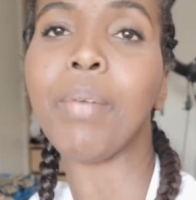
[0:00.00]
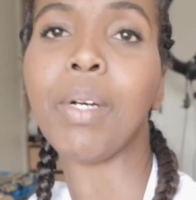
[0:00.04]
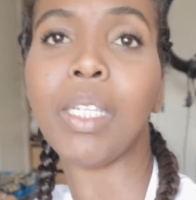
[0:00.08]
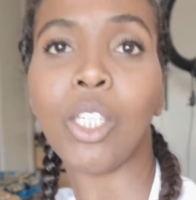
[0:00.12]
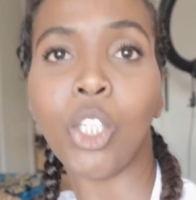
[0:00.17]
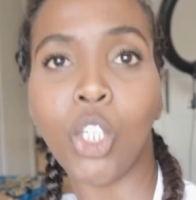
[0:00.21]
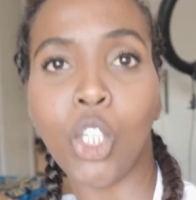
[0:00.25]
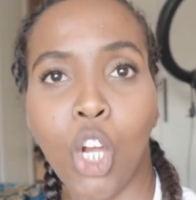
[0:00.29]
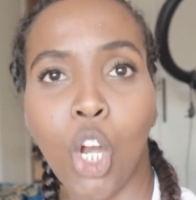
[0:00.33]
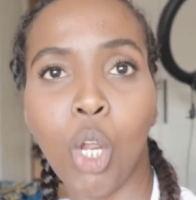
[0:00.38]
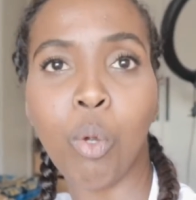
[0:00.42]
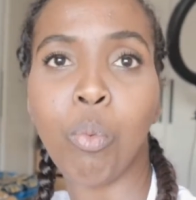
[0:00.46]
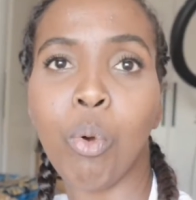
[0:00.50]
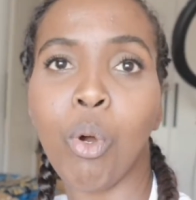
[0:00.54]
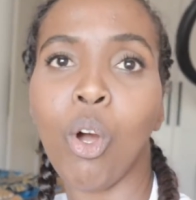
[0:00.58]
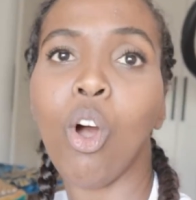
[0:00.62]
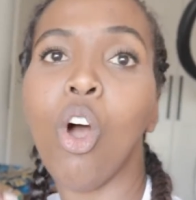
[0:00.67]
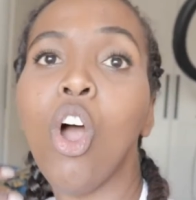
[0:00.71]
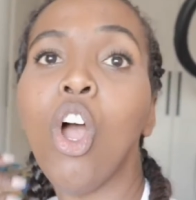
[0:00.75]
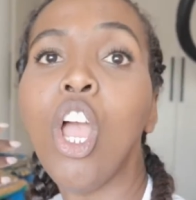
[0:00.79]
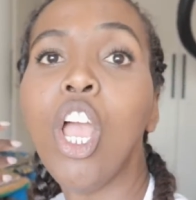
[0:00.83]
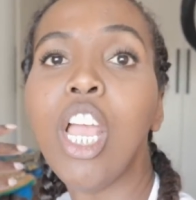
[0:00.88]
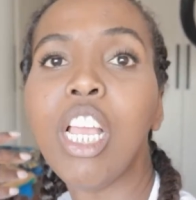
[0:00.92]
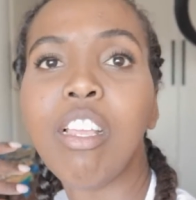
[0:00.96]
But do you know
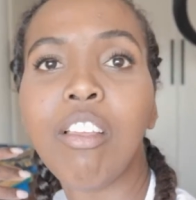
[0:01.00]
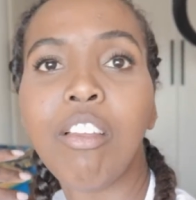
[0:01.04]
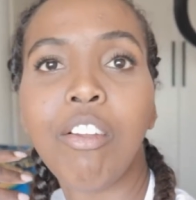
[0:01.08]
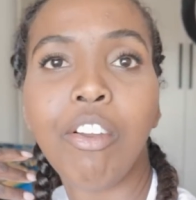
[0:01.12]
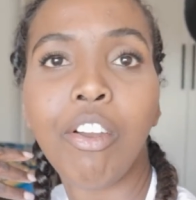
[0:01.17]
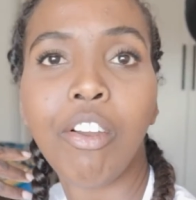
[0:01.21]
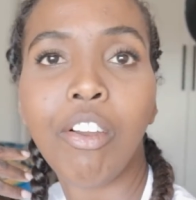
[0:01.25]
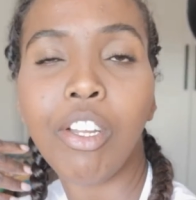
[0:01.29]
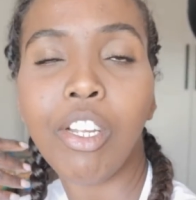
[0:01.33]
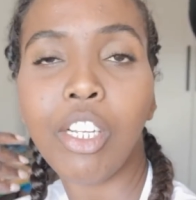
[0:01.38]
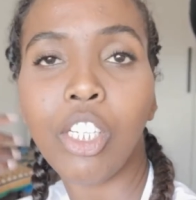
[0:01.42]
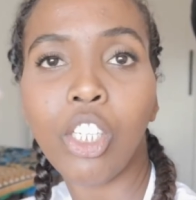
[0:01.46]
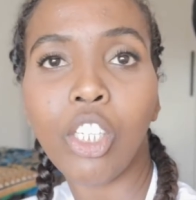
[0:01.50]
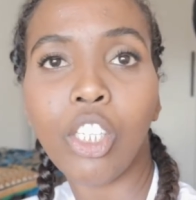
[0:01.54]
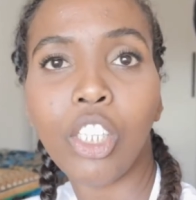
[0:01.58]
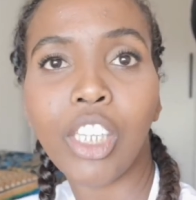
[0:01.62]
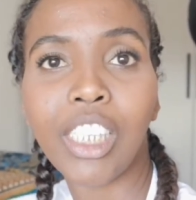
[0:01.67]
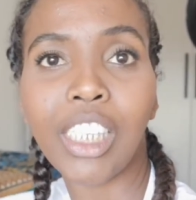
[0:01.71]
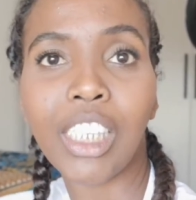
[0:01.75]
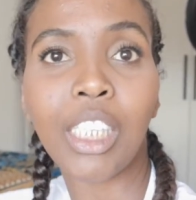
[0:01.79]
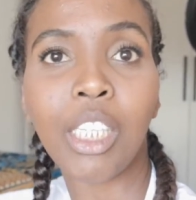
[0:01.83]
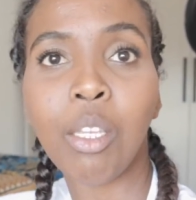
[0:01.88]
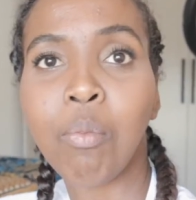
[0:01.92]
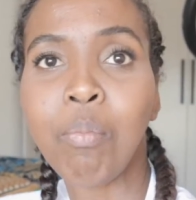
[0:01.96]
what?
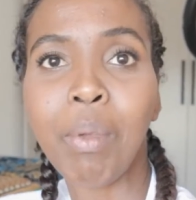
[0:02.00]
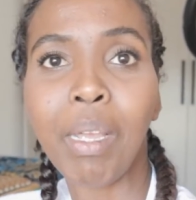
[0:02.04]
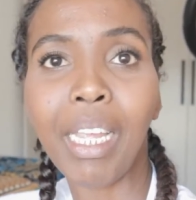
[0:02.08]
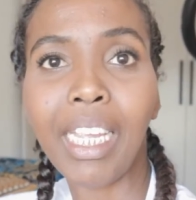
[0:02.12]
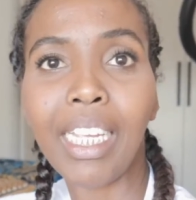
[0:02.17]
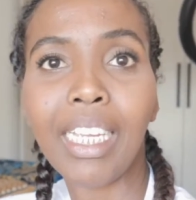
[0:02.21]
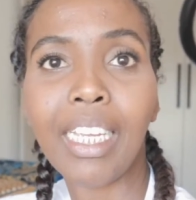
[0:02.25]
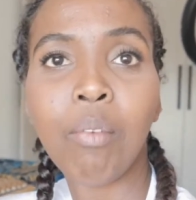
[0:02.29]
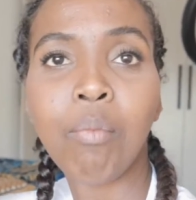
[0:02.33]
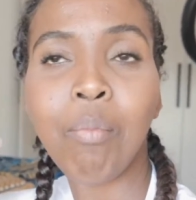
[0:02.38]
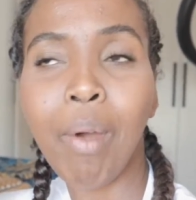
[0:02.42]
This is me.